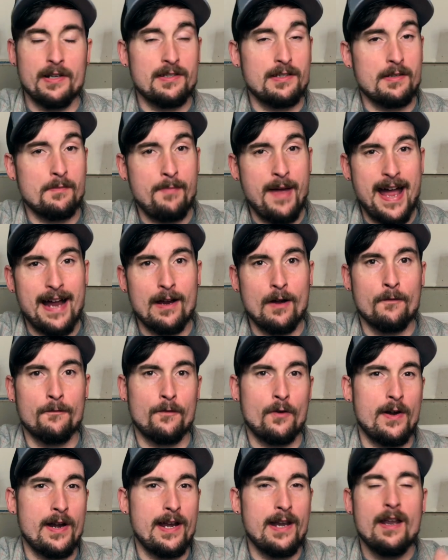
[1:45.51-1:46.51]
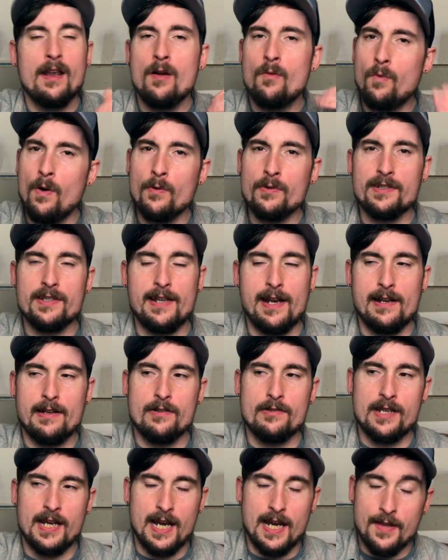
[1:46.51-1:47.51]
it's tobacco-free, won't stain
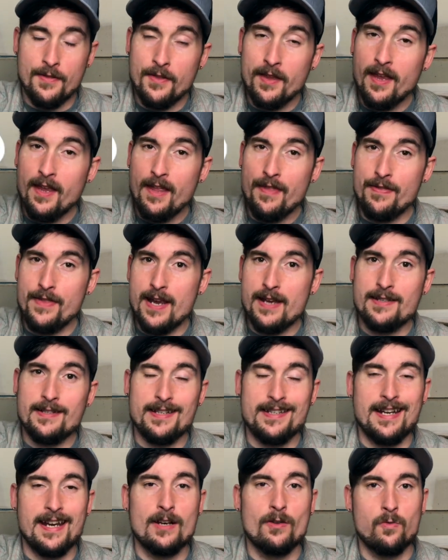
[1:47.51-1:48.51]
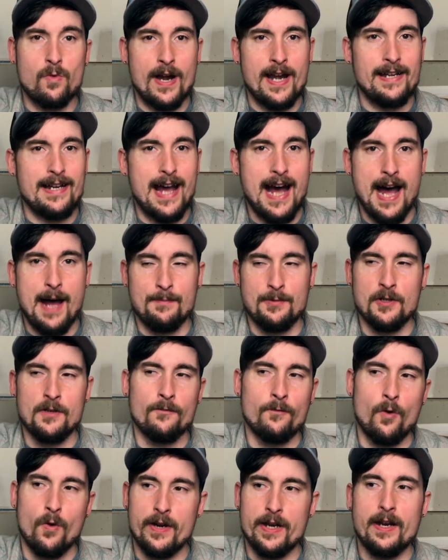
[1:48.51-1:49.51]
your teeth, this is a great option
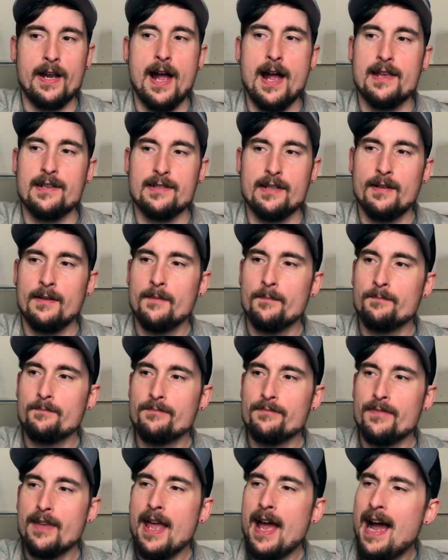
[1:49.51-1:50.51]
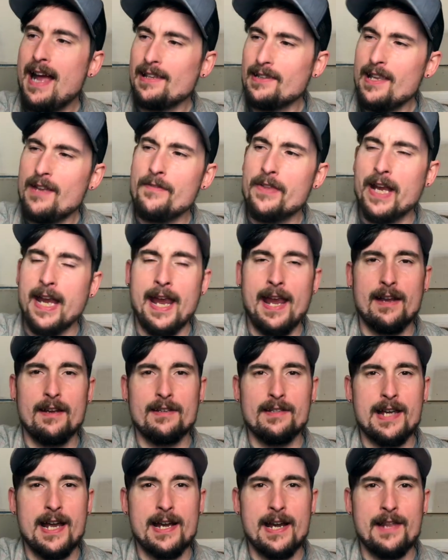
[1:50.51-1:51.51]
for you guys. I love the can
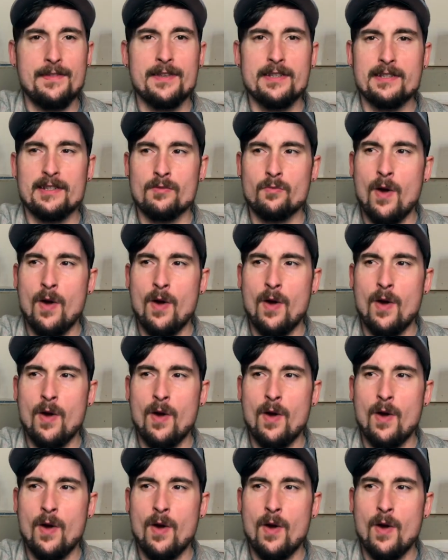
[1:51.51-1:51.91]
design on this as